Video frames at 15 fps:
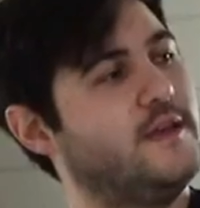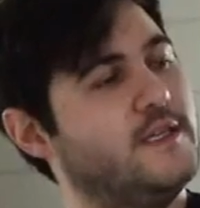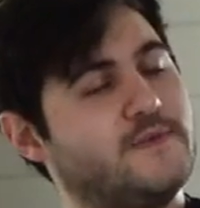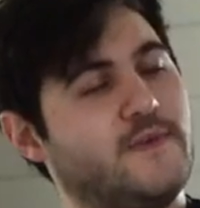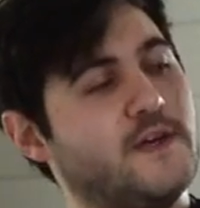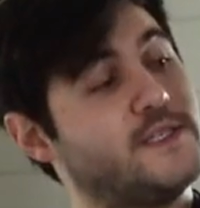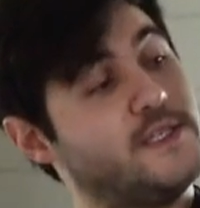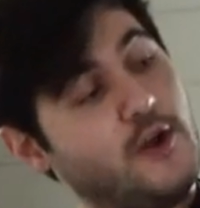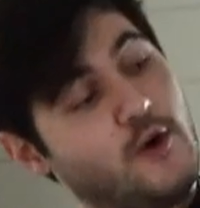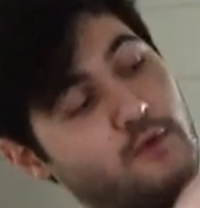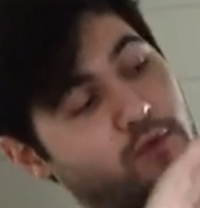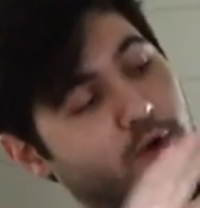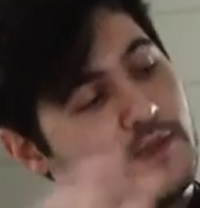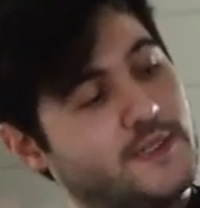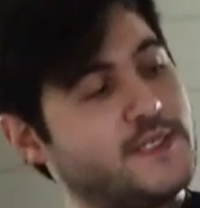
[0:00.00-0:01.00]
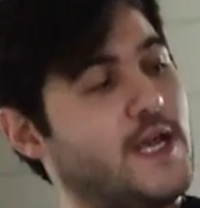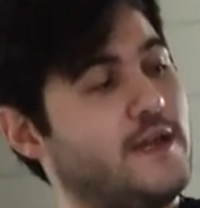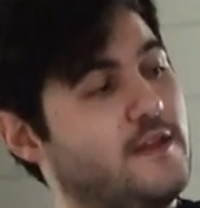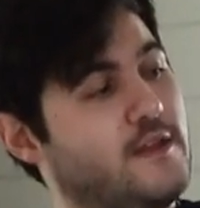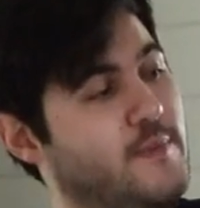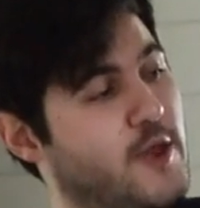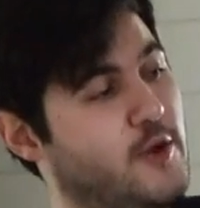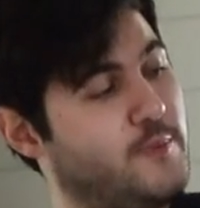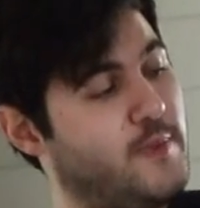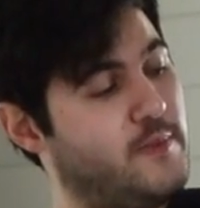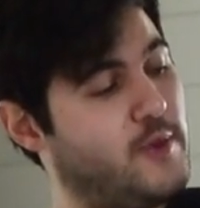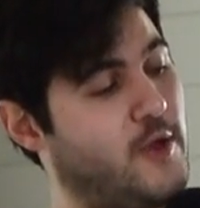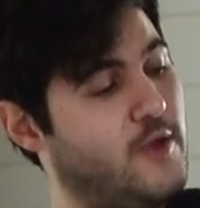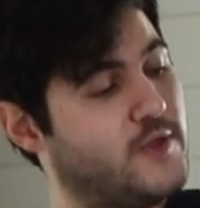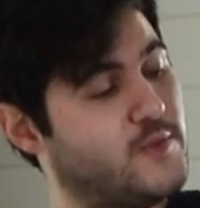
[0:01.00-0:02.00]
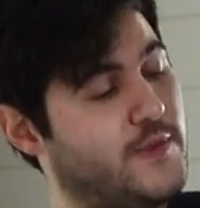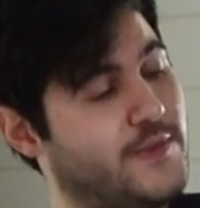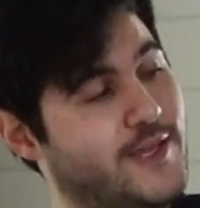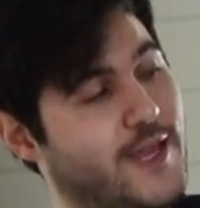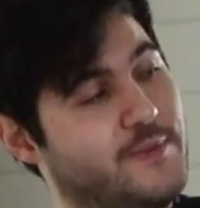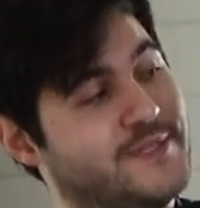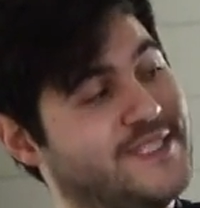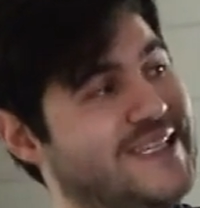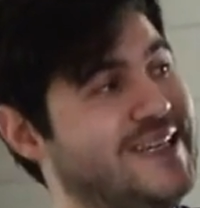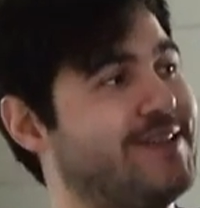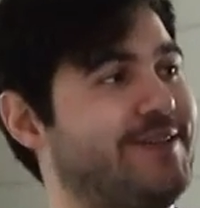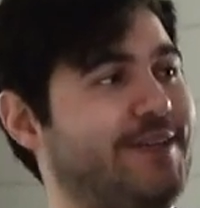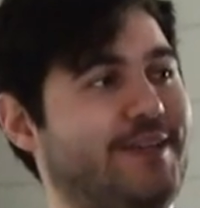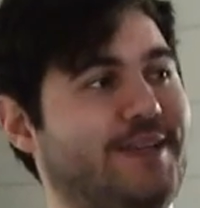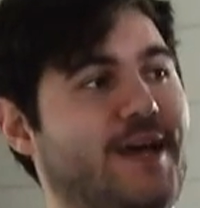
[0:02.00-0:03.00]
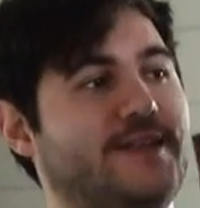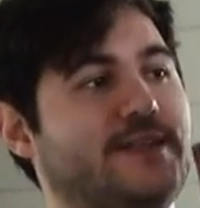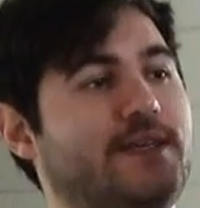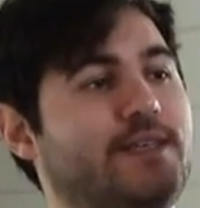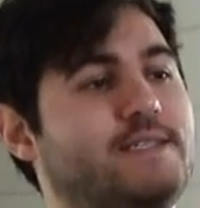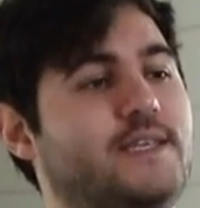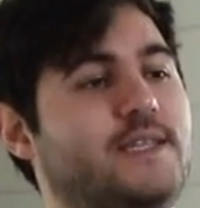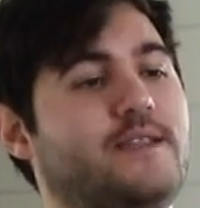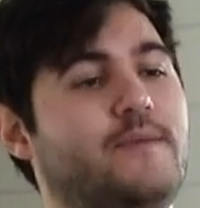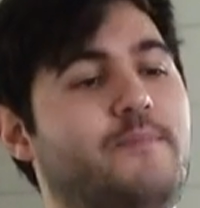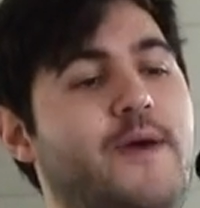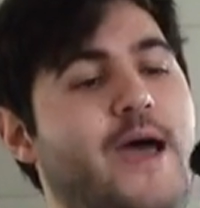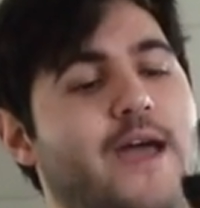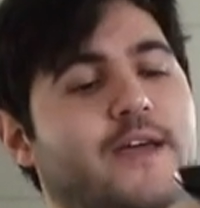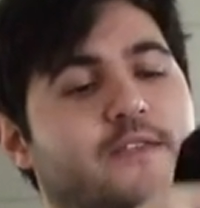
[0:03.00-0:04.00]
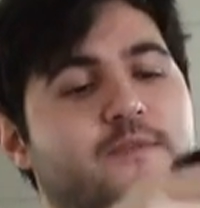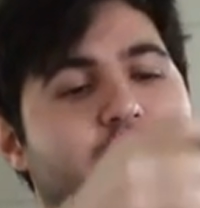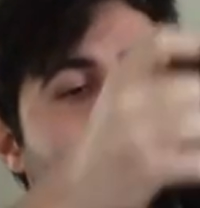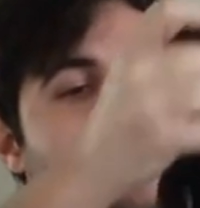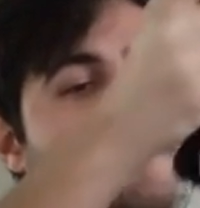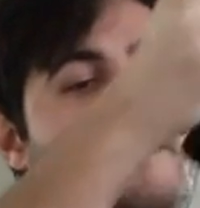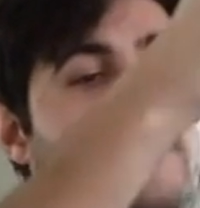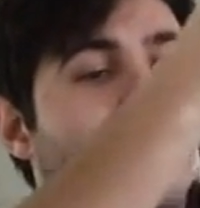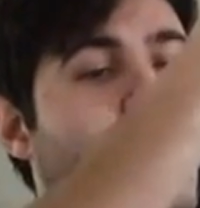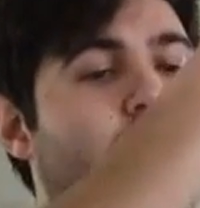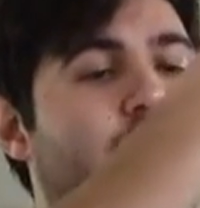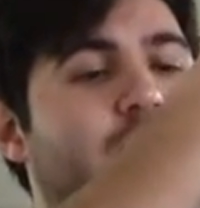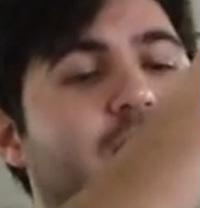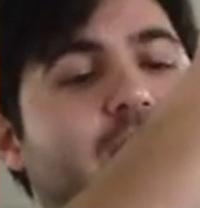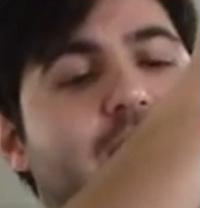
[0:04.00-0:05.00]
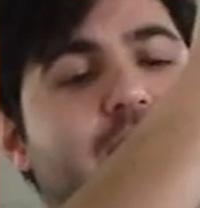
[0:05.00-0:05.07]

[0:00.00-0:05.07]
As far as the overall design of the Baker bib goes, one thing I particularly like is in the back of the Baker bib, it